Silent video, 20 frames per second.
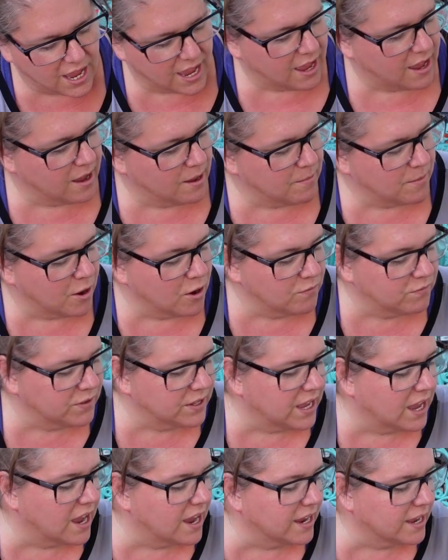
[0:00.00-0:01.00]

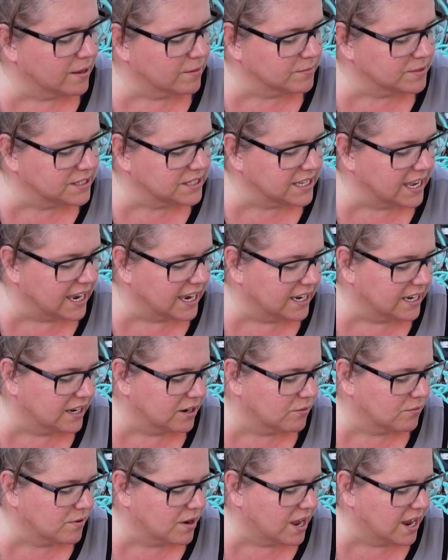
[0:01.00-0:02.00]
hopefully I am saying
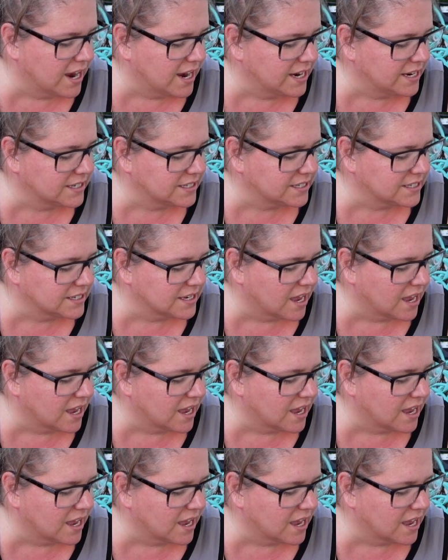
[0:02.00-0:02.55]
it right,